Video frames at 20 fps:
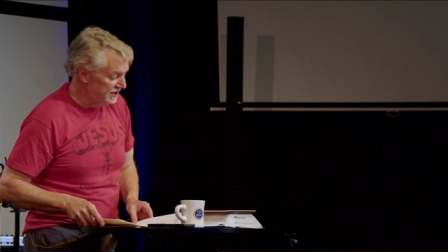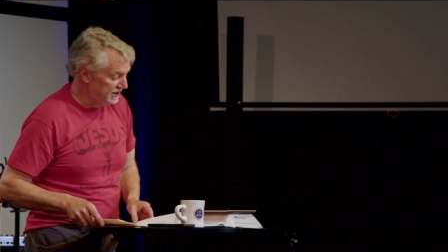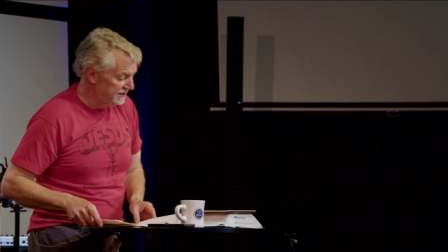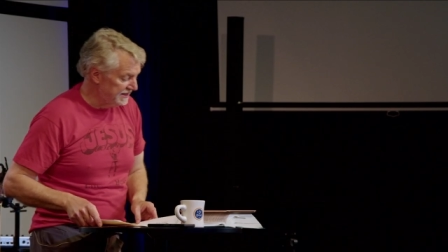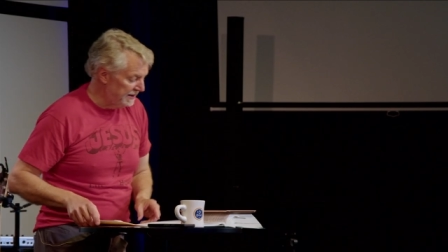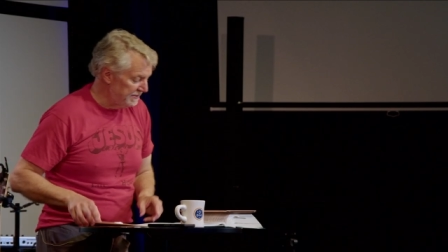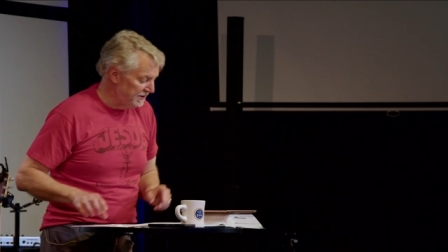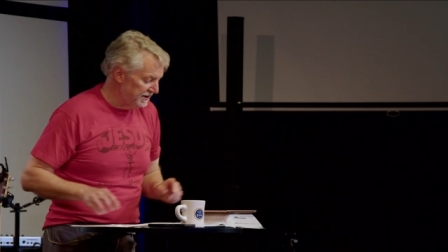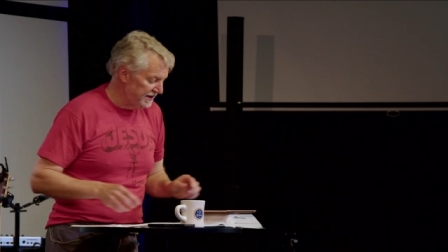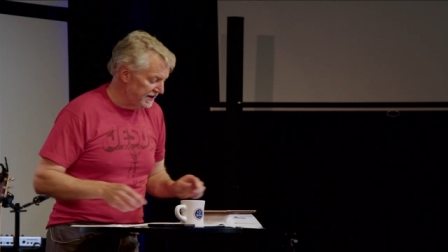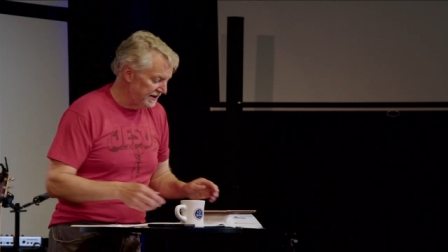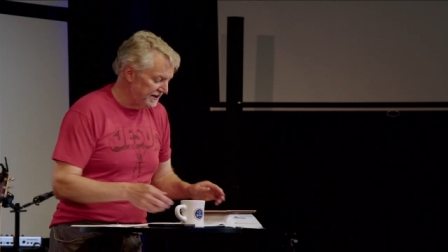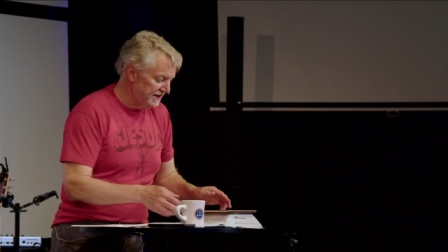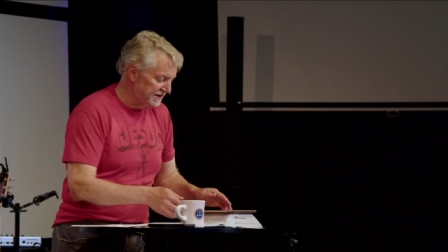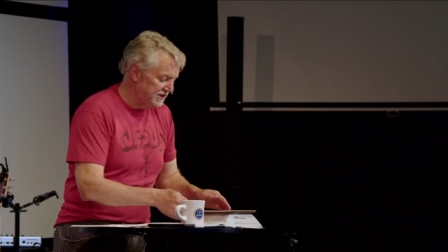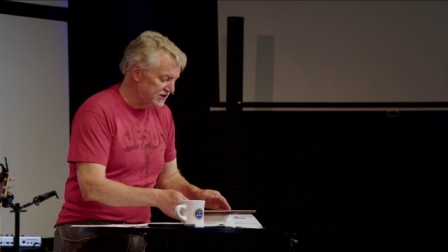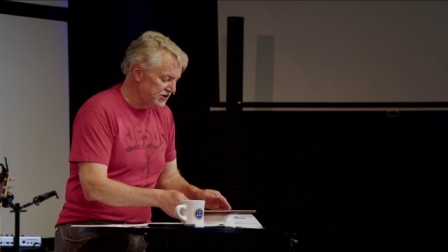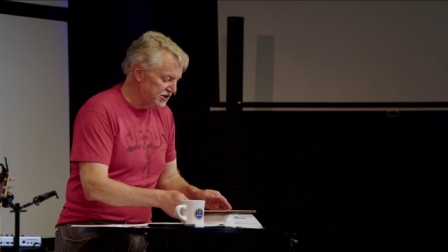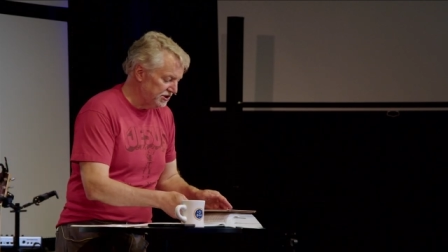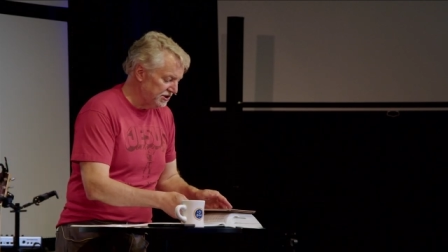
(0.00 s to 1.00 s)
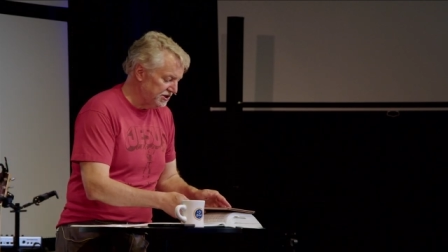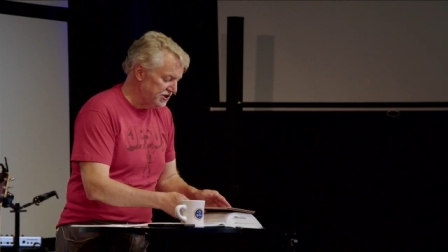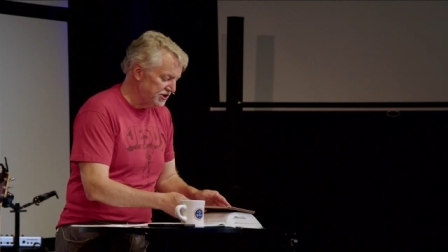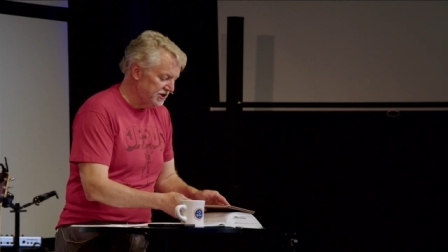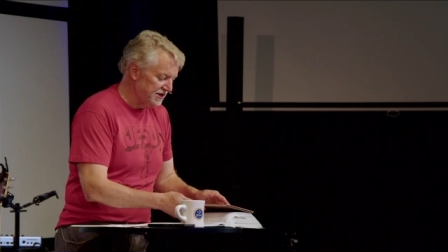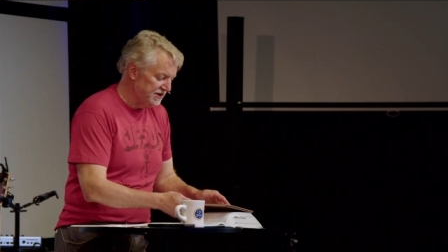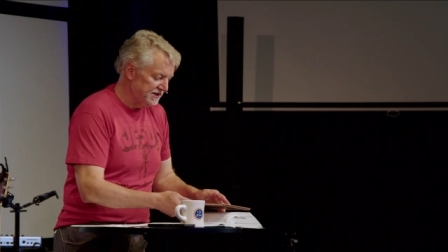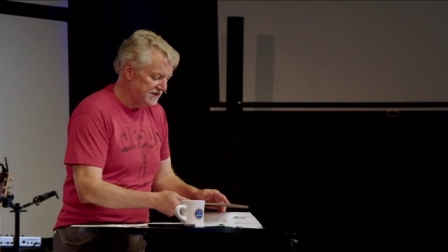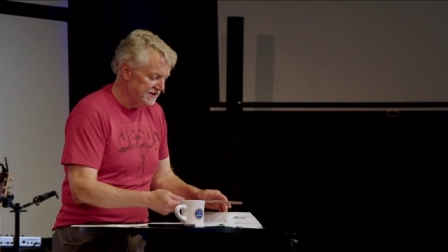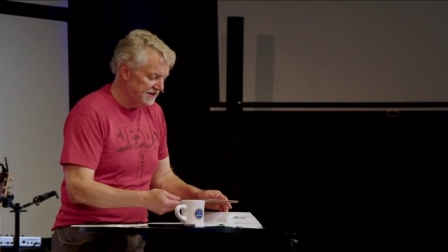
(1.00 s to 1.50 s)
the summer that this
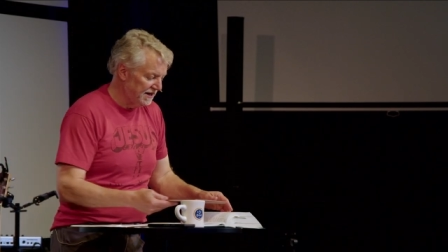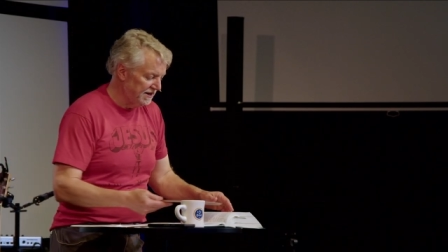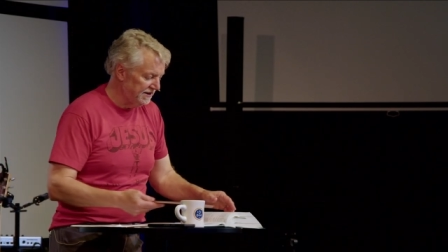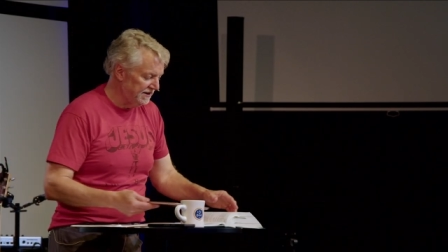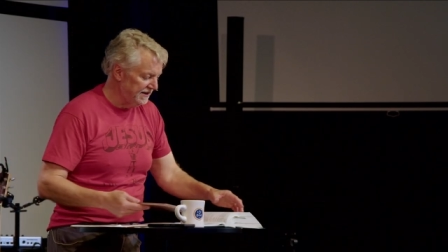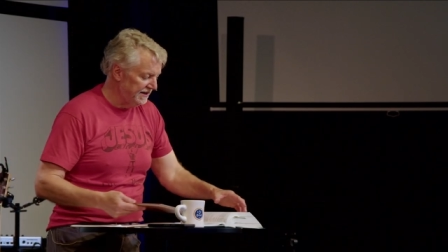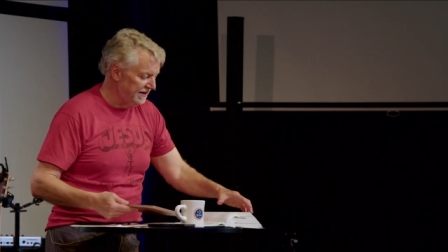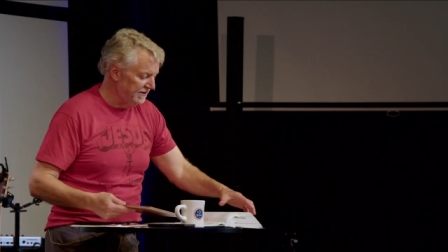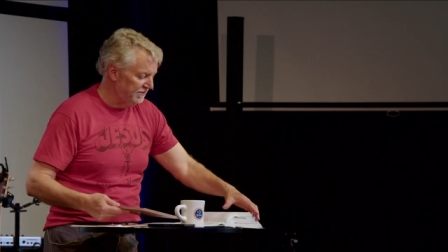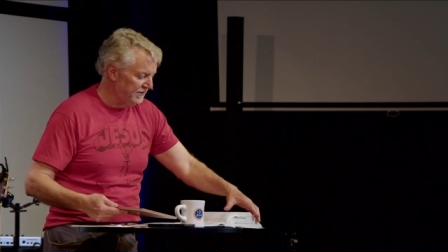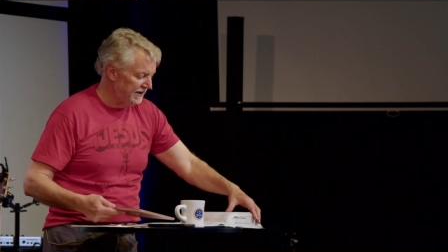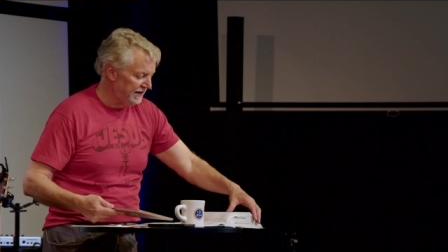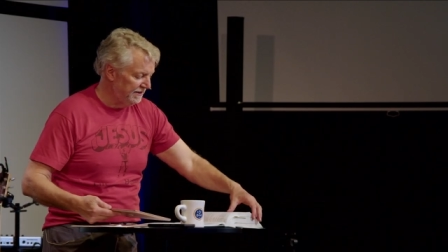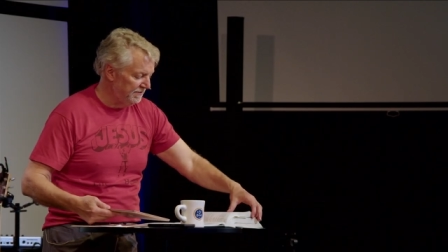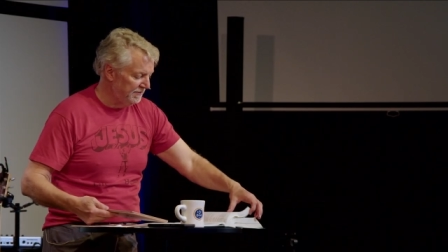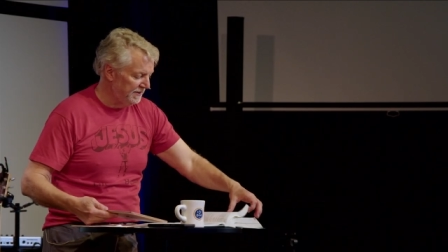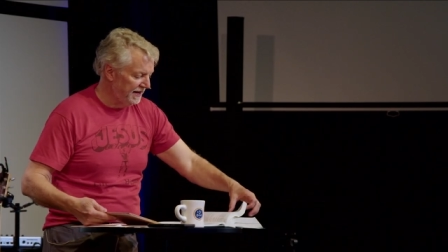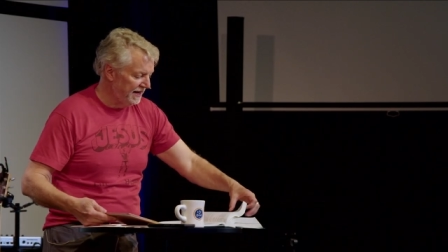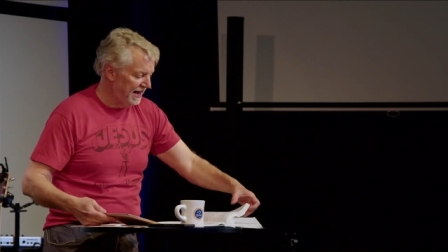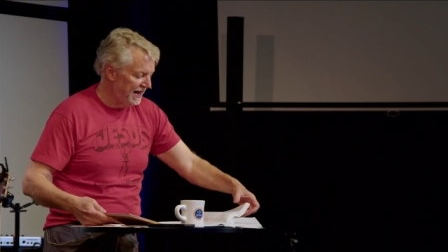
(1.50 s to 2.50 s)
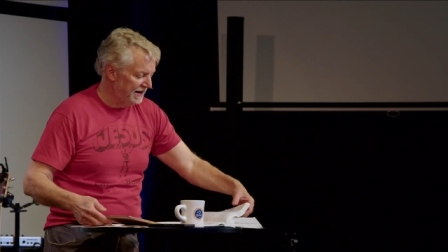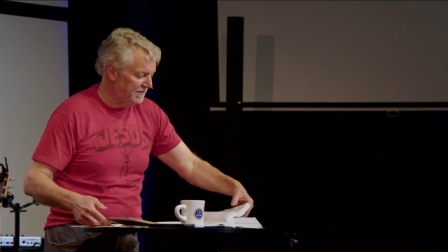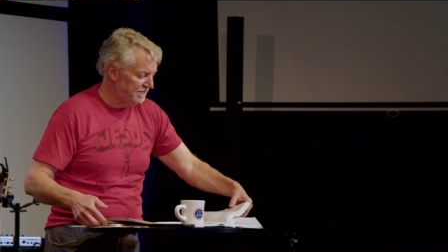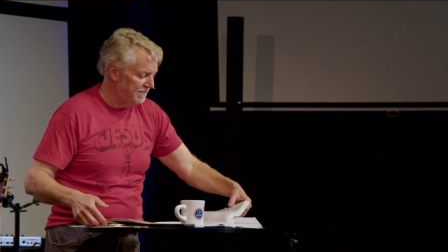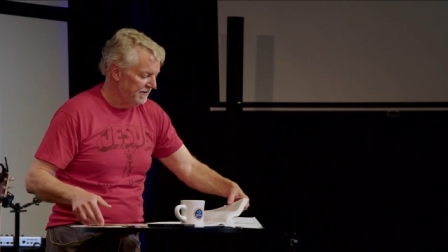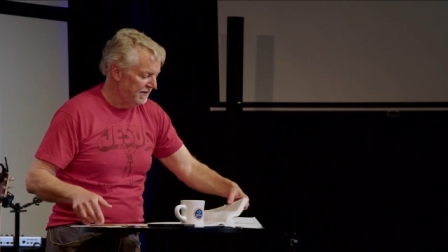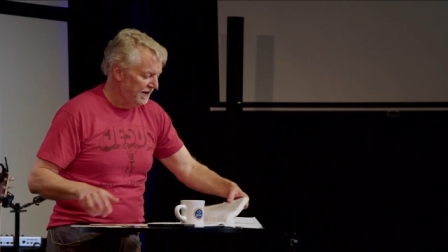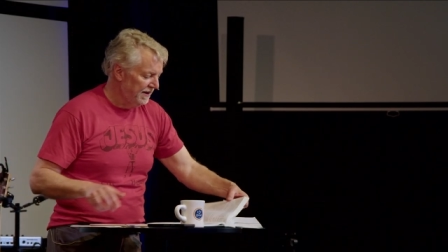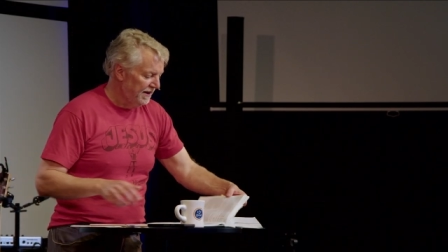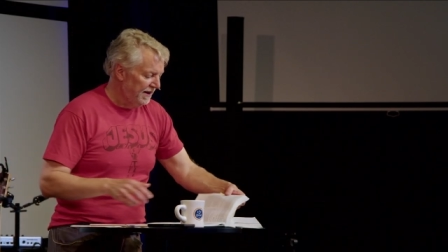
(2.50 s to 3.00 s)
church started, and we
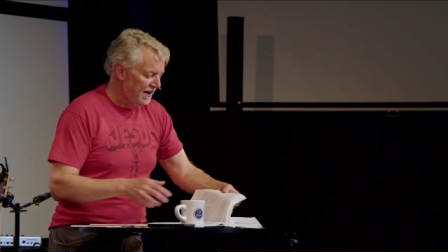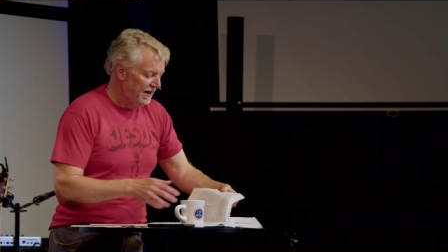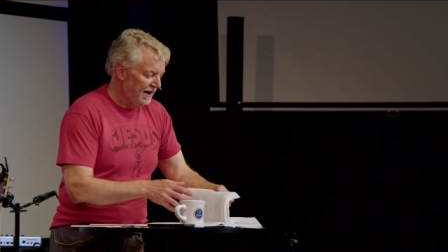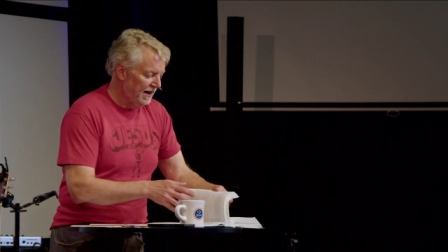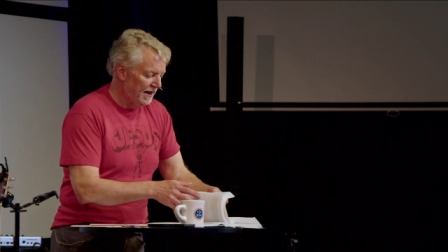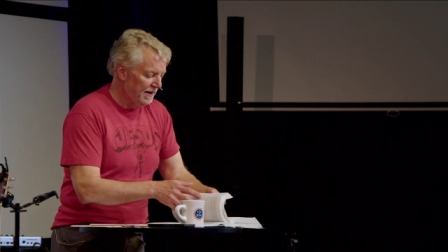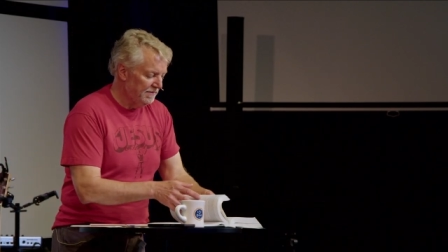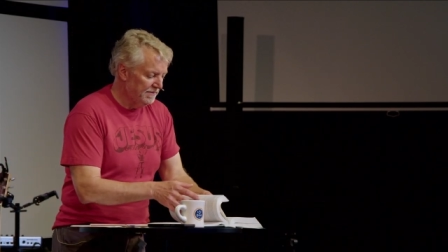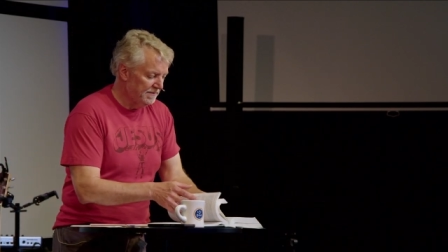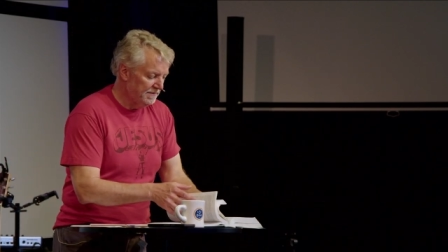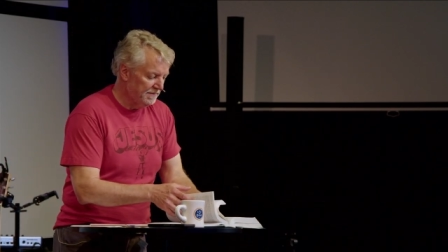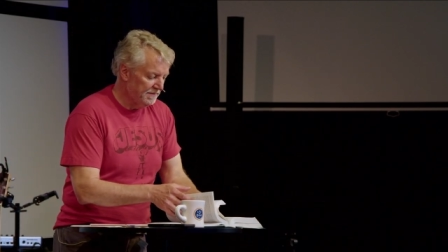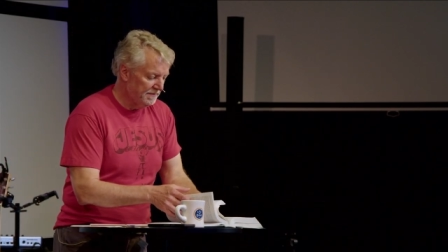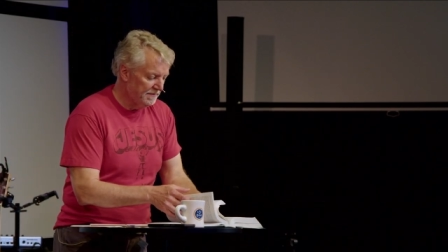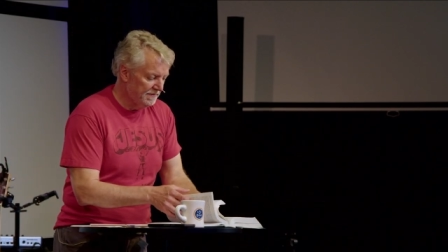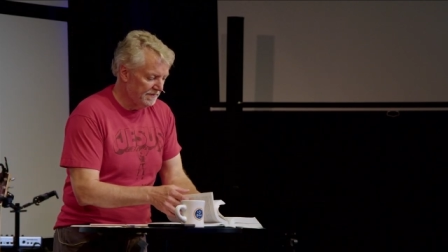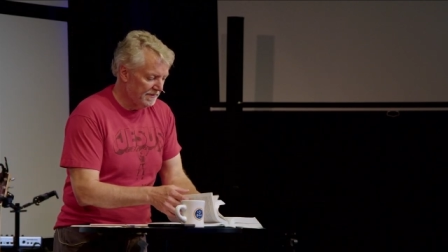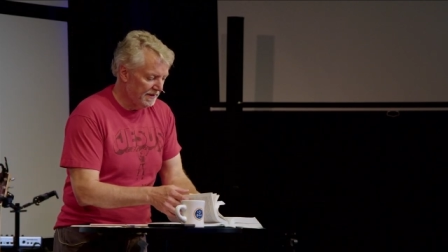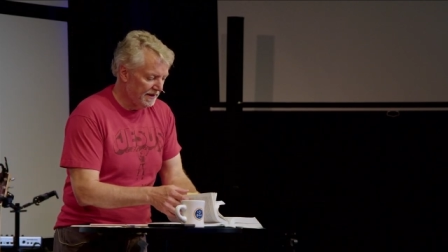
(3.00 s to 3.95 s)
began um,